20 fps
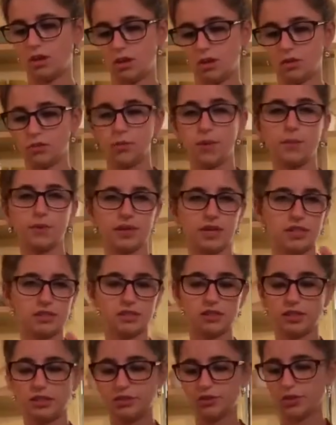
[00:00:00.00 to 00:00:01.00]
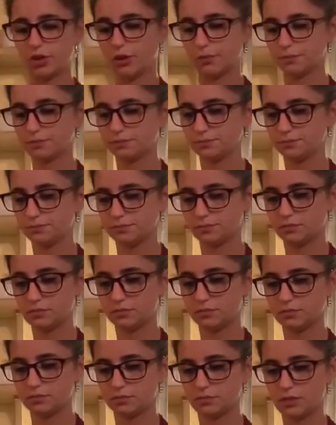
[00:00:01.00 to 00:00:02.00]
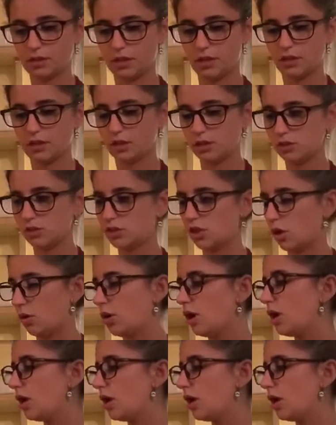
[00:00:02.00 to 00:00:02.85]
Remember kids, clean as you go. So